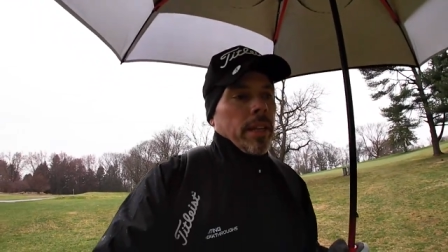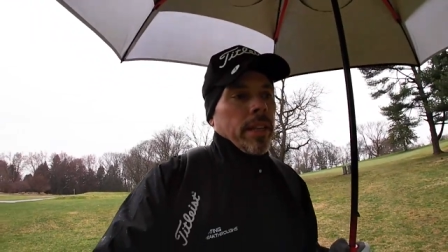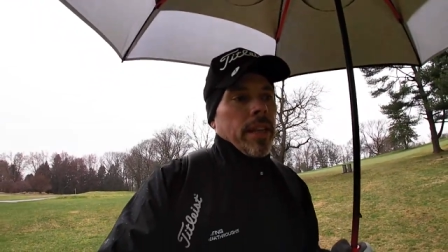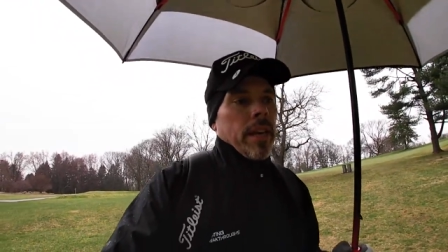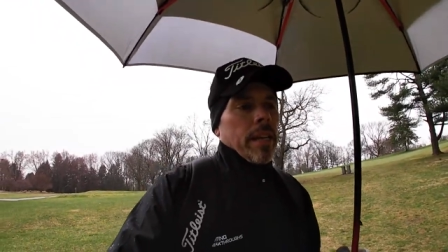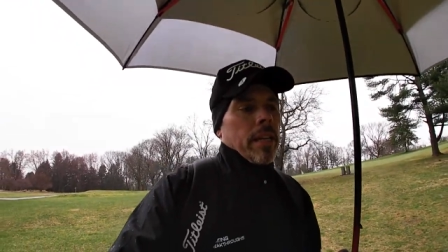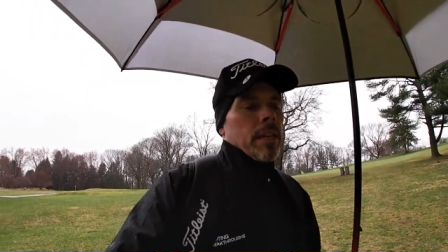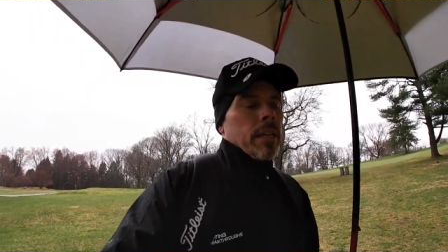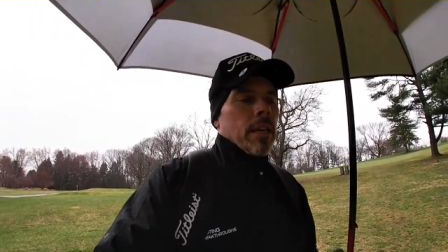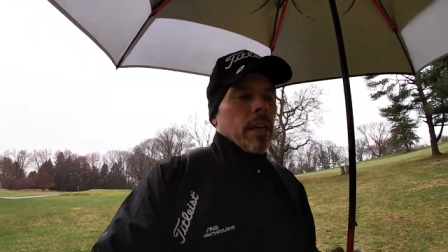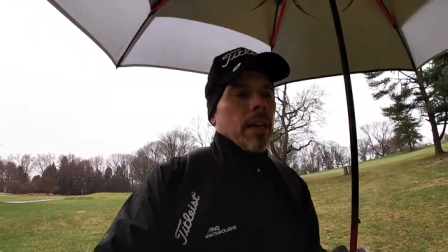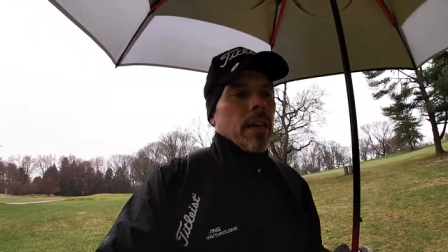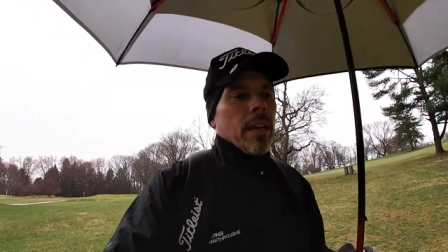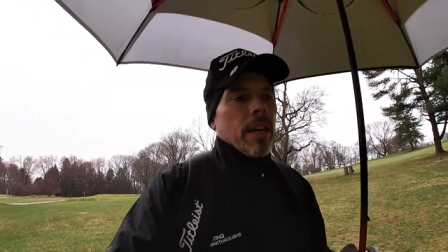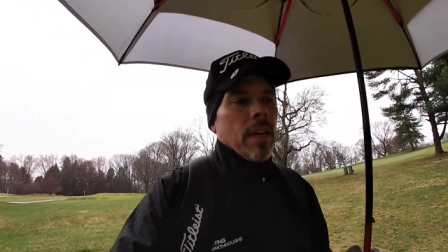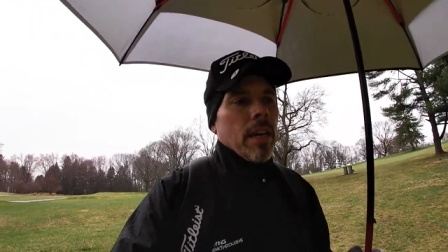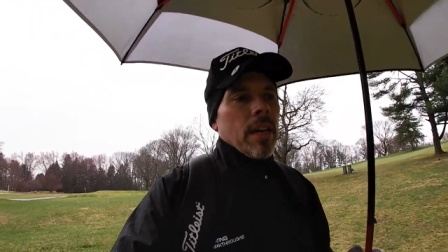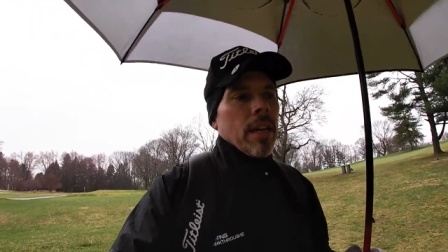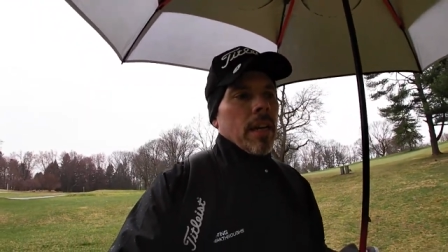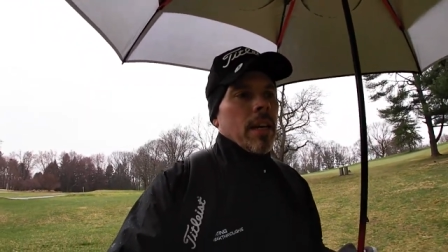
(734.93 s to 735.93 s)
then
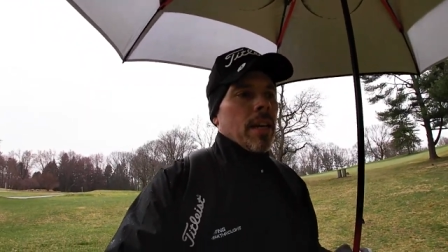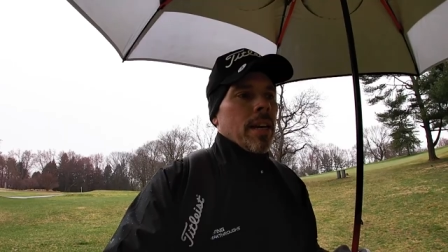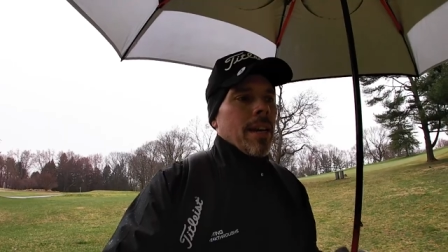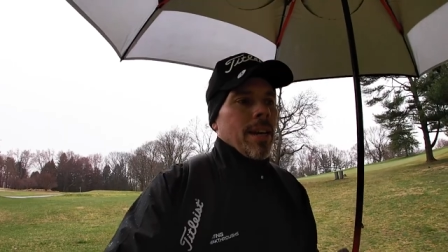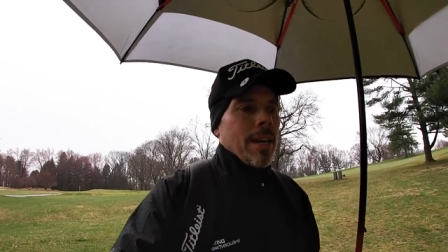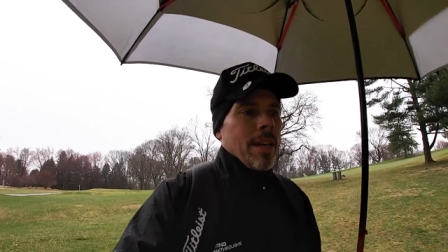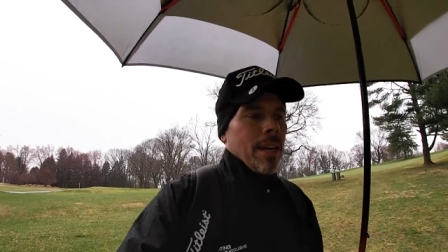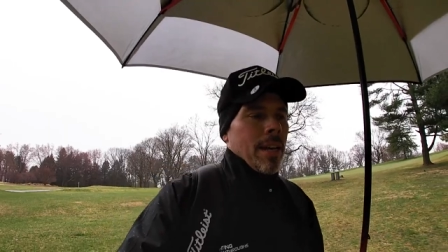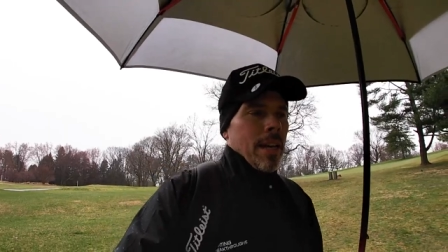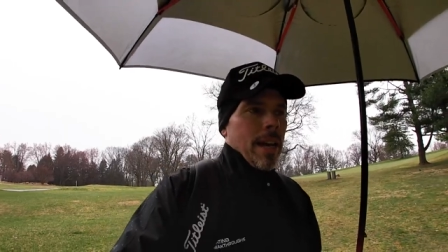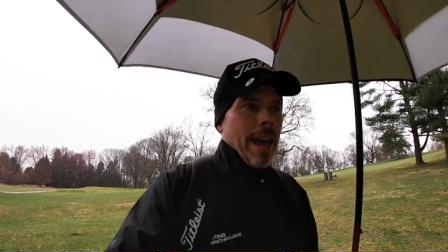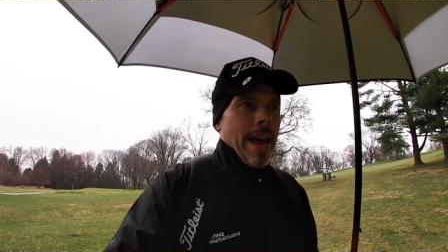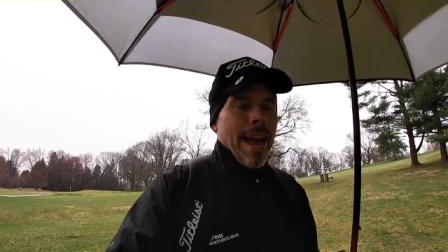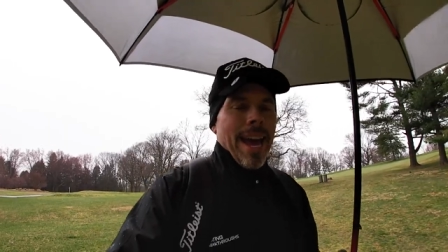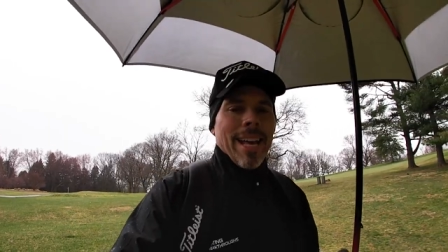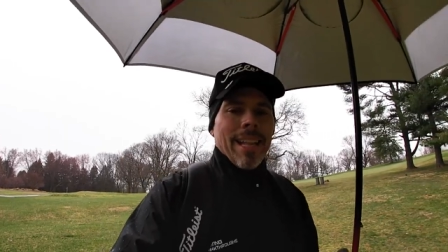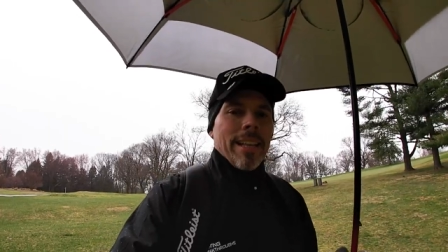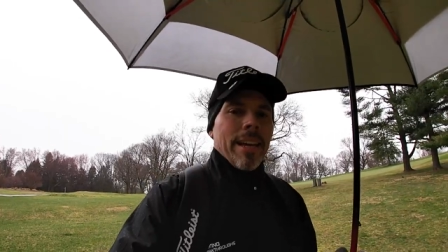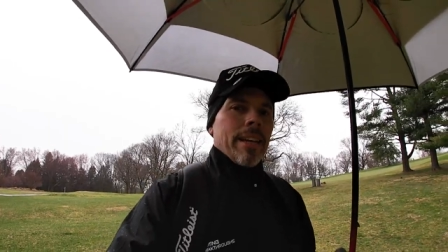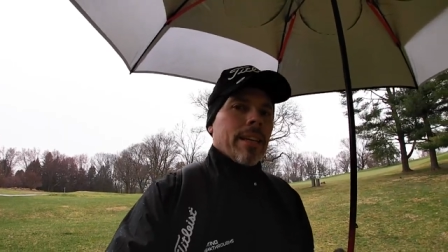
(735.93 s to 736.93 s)
a
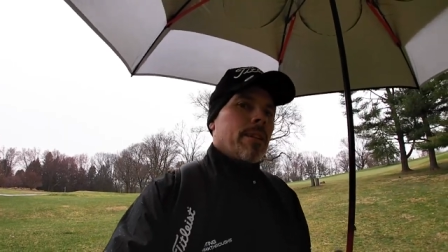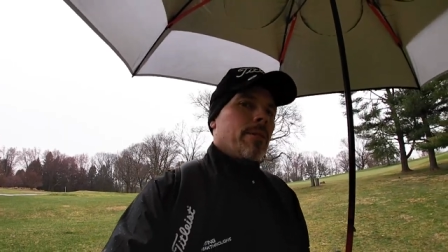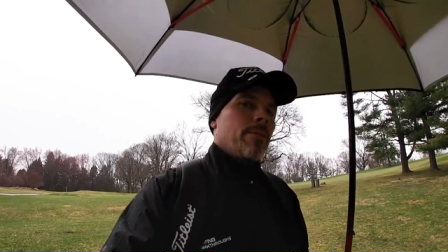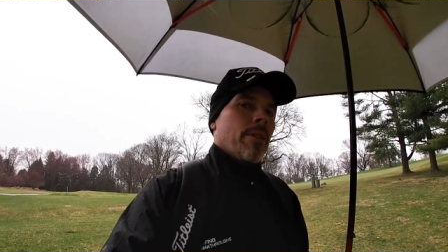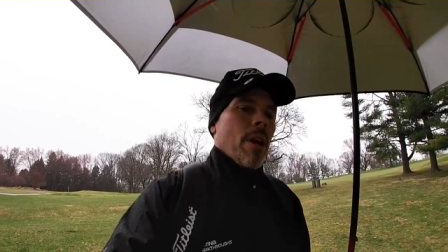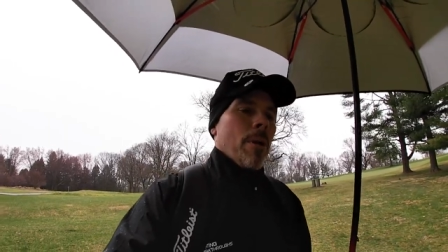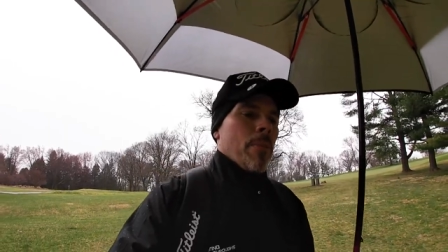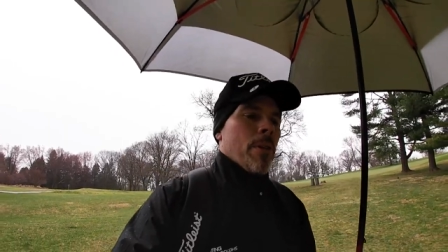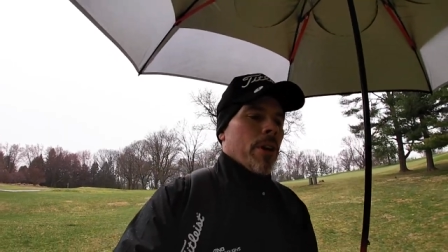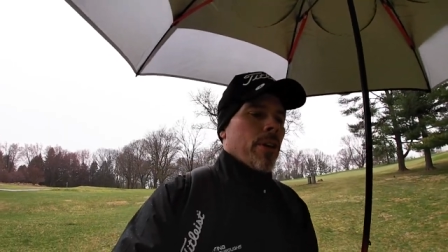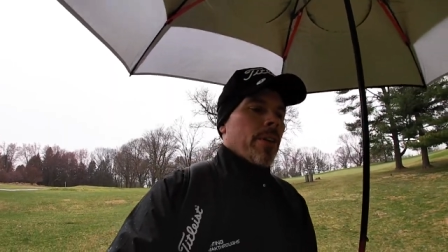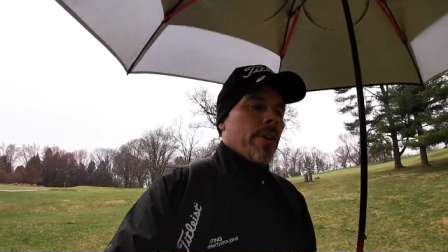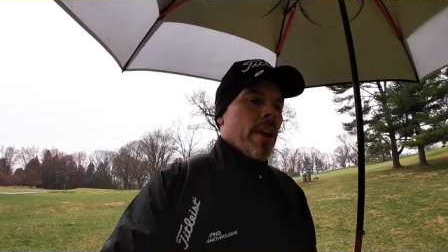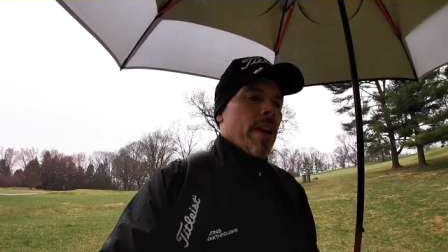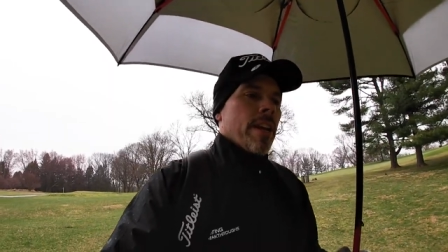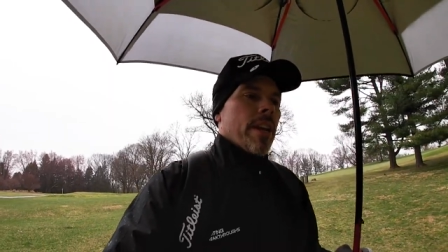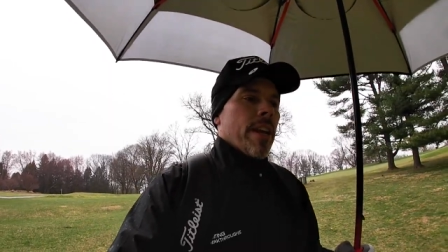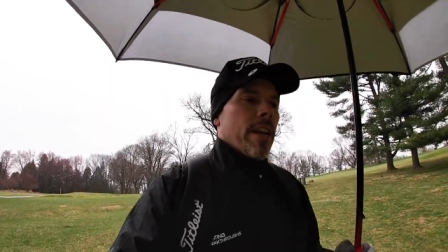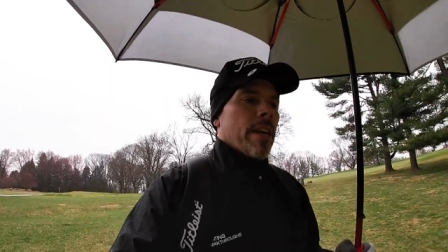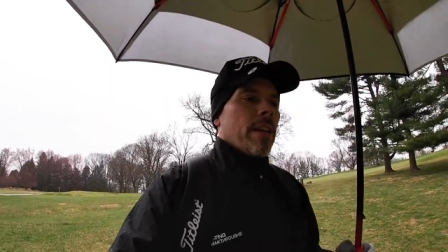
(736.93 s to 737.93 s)
hat like what I'm wearing
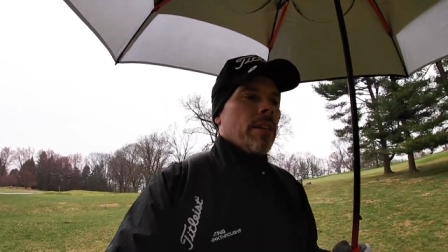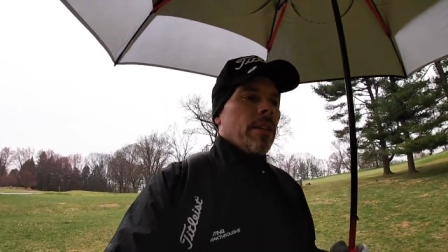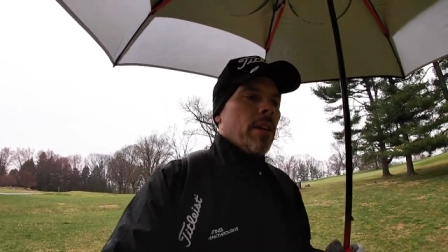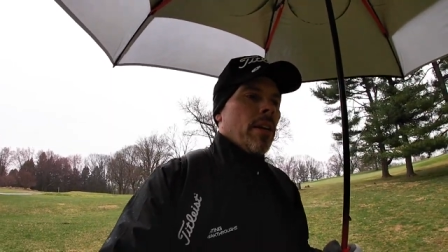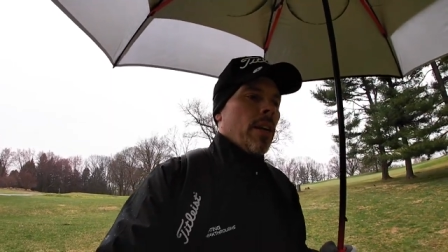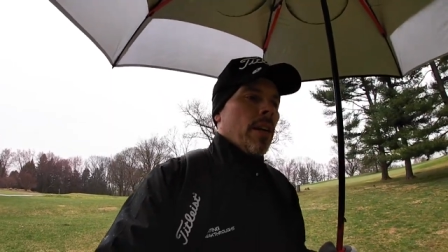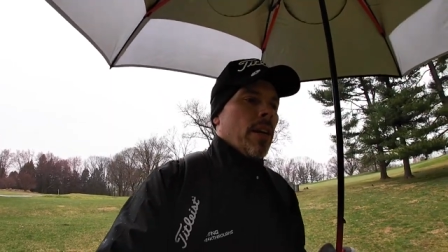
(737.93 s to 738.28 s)
right now